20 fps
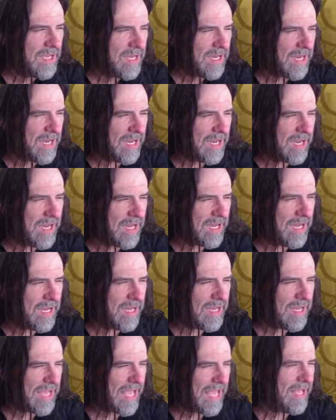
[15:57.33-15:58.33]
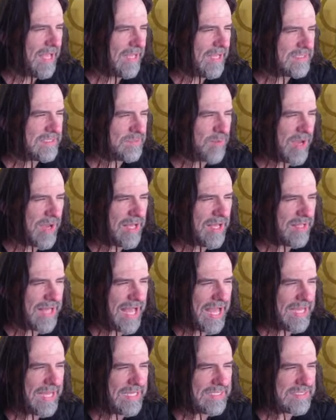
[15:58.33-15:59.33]
As well
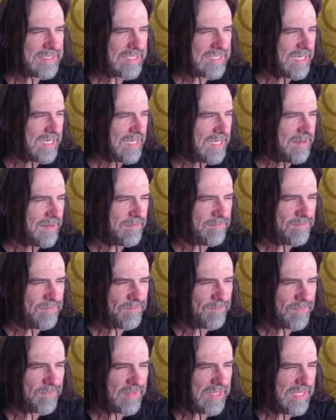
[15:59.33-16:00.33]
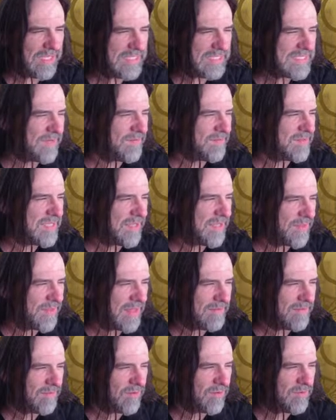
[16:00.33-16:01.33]
as the 17th
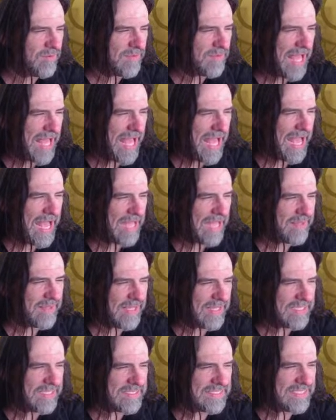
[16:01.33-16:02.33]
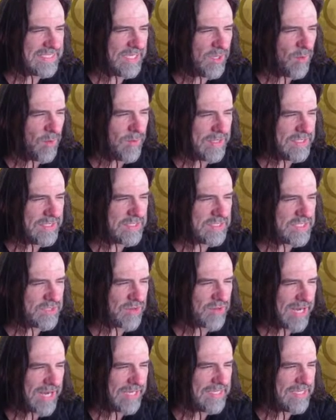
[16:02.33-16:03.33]
level, add the Steel Wind
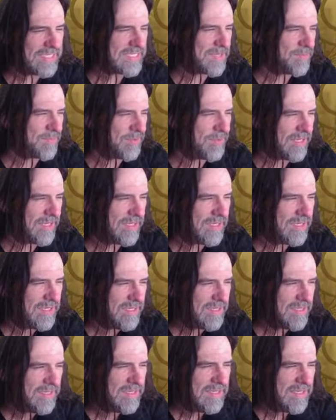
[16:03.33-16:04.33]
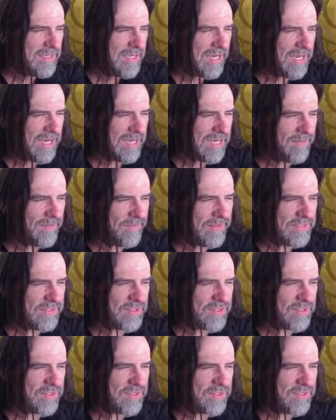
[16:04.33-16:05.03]
Strike discipline. These